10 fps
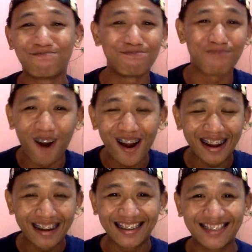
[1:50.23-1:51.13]

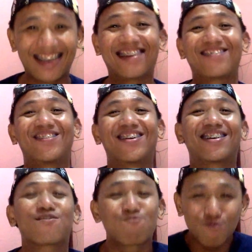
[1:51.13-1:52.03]
body and they're gonna like
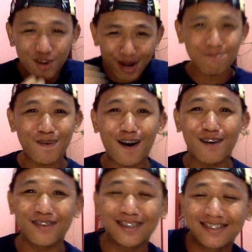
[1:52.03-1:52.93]
rip
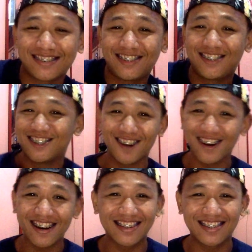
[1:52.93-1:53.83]
off its
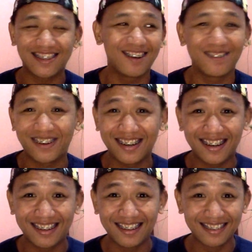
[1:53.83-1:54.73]
shirt and stuff and
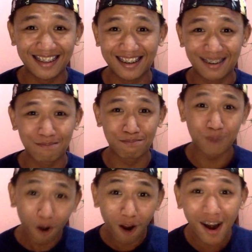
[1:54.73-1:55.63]
then they're gonna
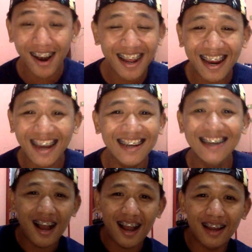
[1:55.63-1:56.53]
party.
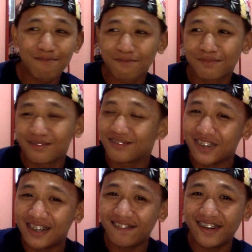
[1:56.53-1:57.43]
I'm
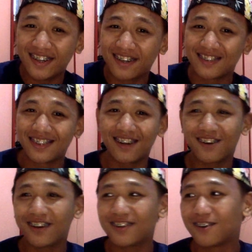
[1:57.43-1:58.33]
really, really
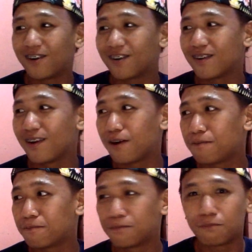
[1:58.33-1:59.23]
considering on
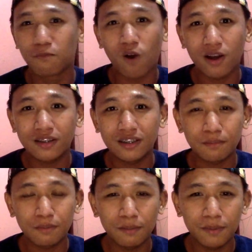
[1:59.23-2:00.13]
watching
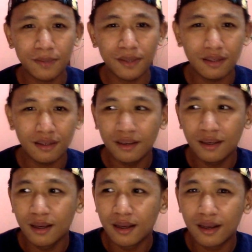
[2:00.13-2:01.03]
PBB.
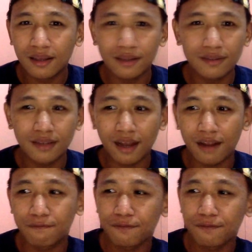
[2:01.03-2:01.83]
Because I